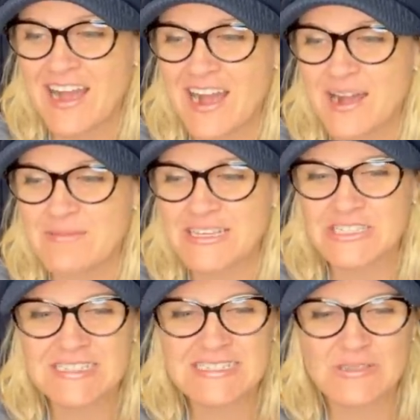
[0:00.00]
Um, it
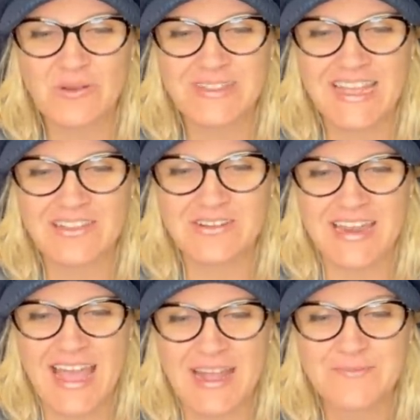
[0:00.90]
just sold the other
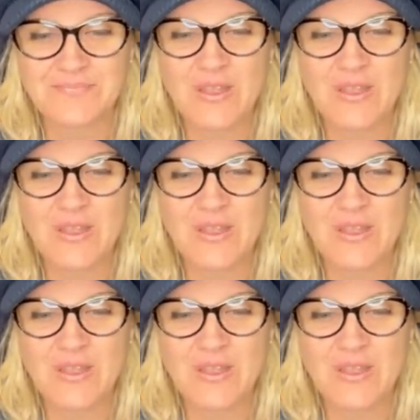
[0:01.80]
day.